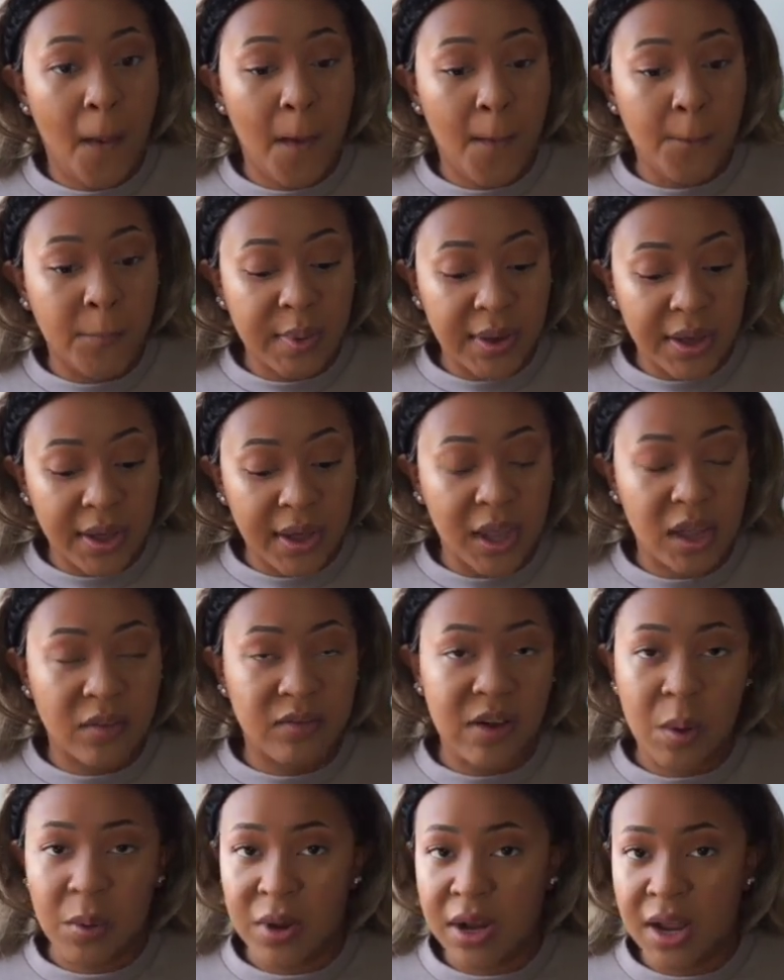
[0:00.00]
but if
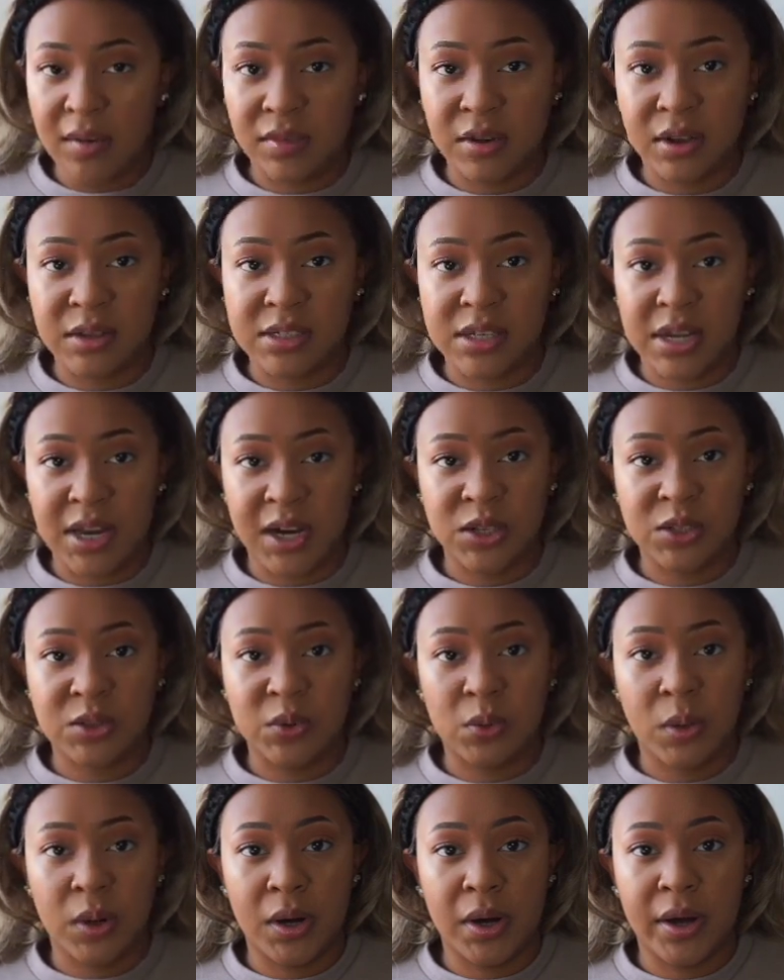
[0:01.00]
I were to ever go to the hair
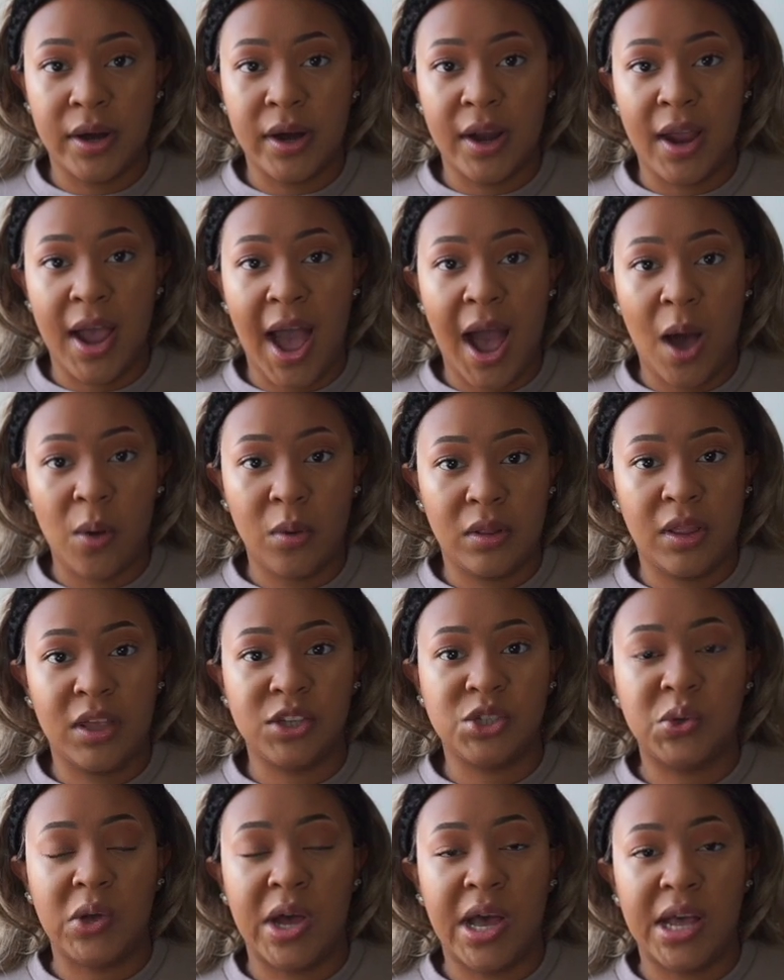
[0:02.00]
store, I will
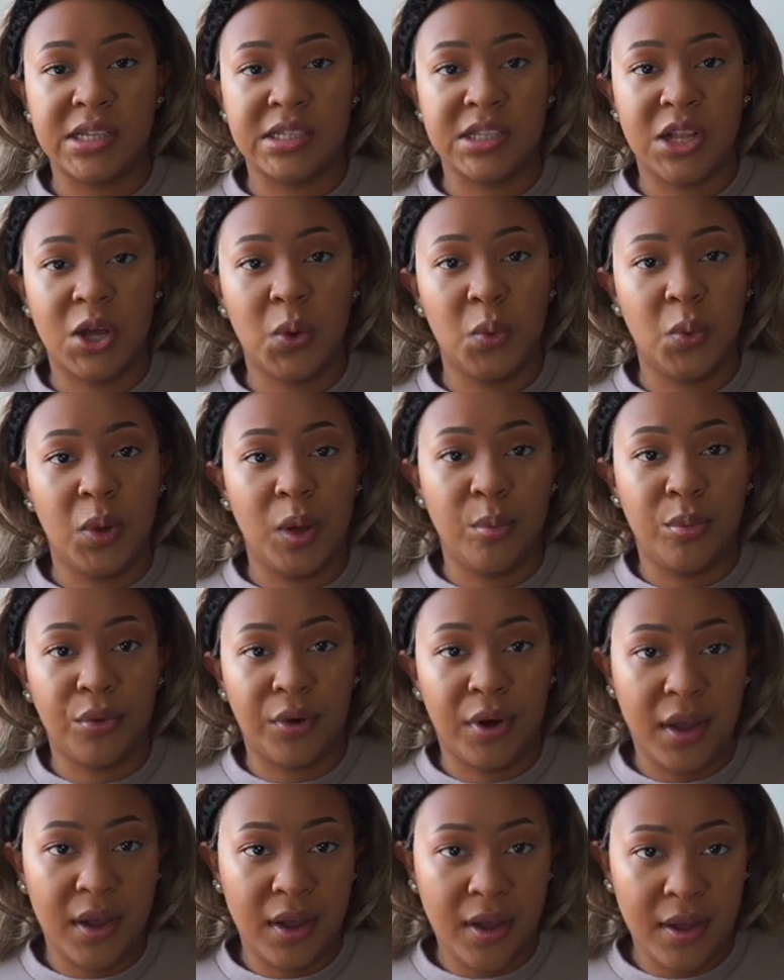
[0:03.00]
let you guys know what
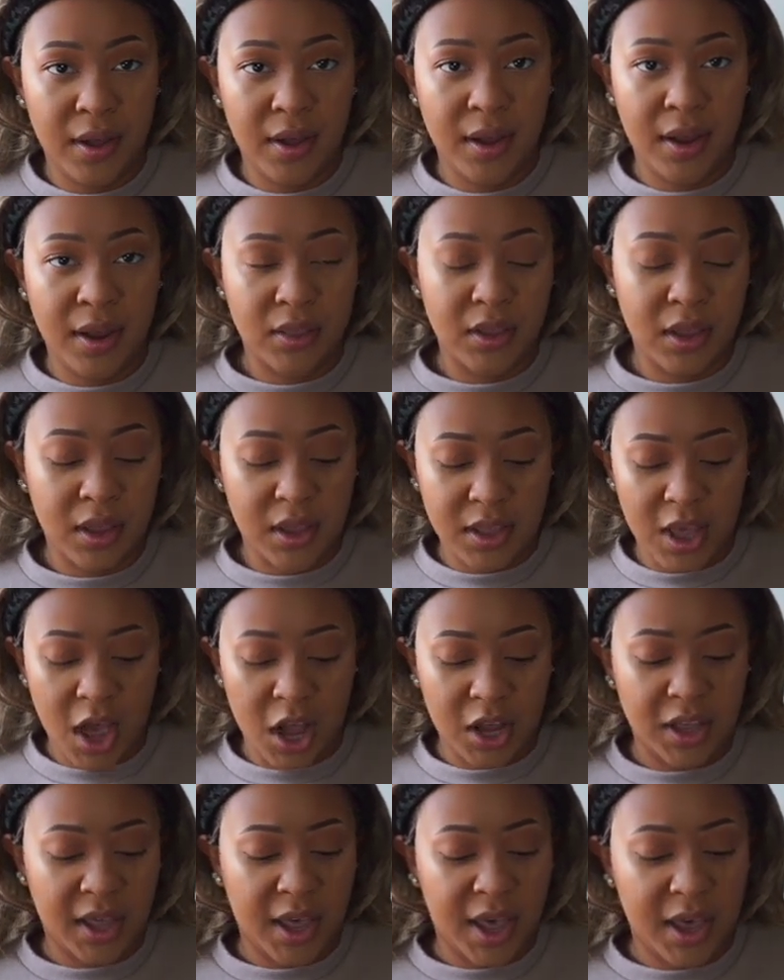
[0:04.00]
brand, and then y'all
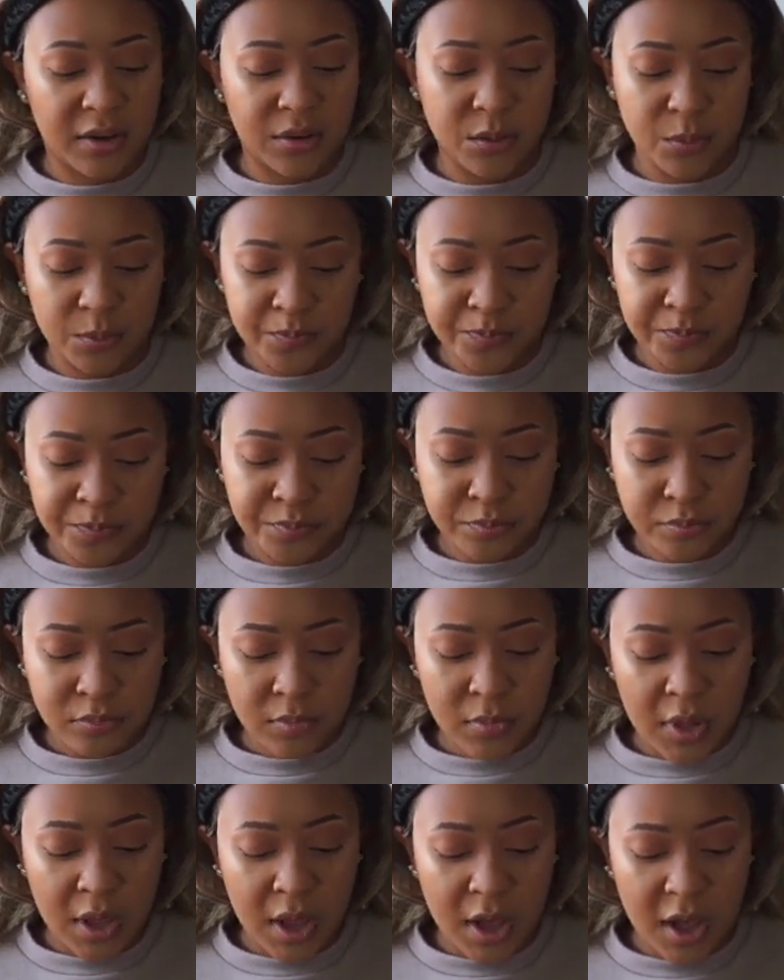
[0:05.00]
can kind
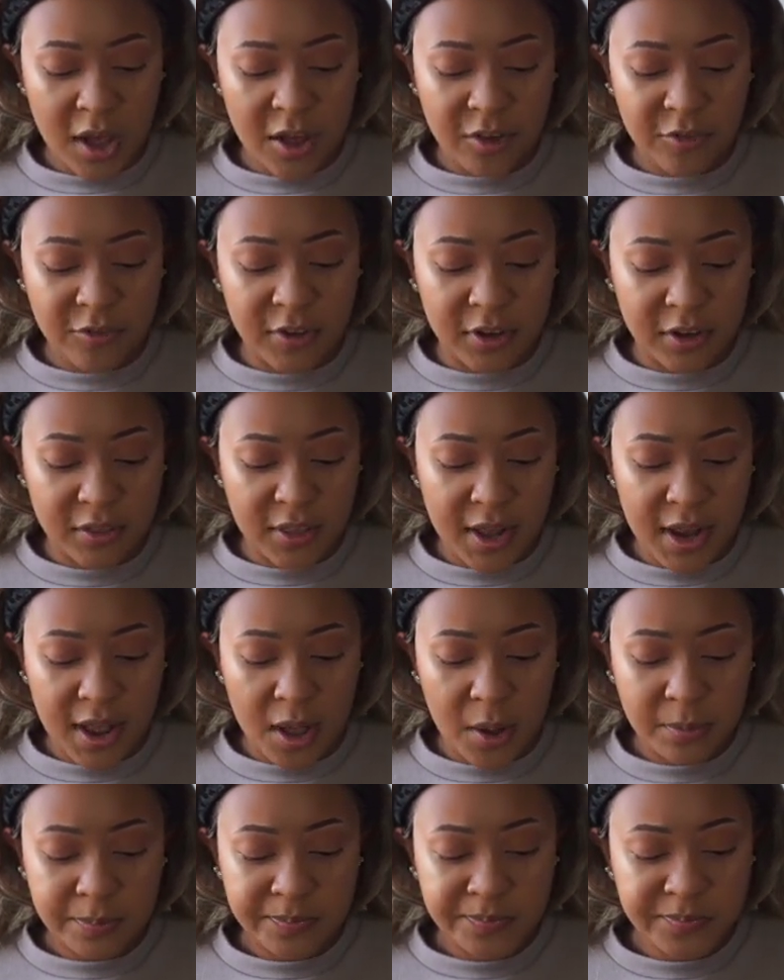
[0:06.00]
of figure that
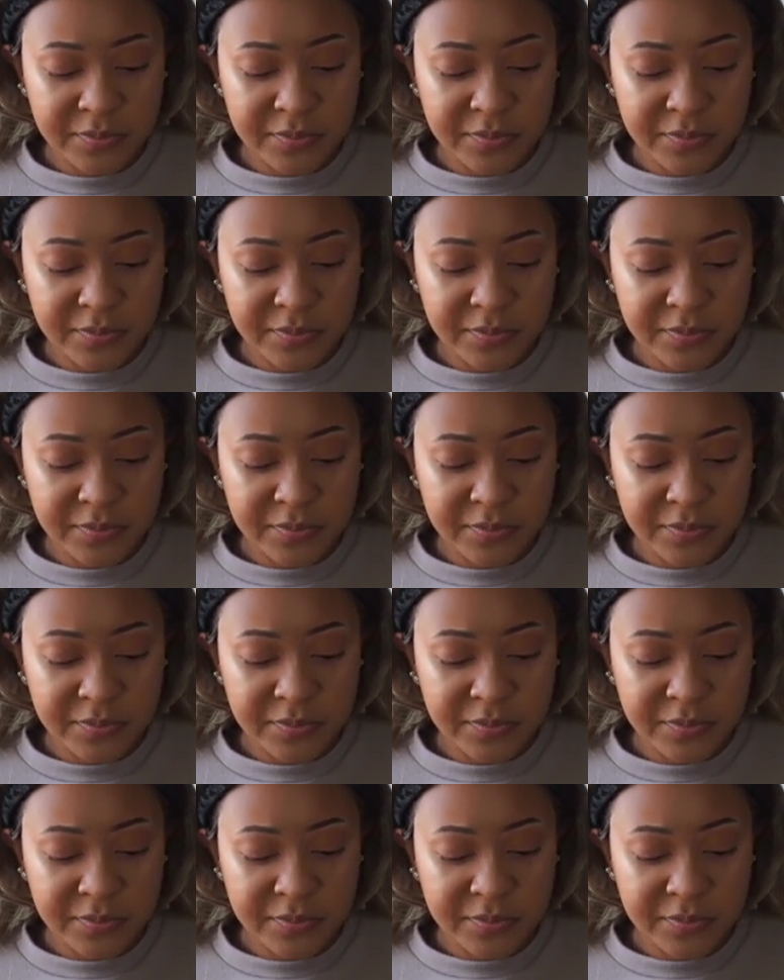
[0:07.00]
out.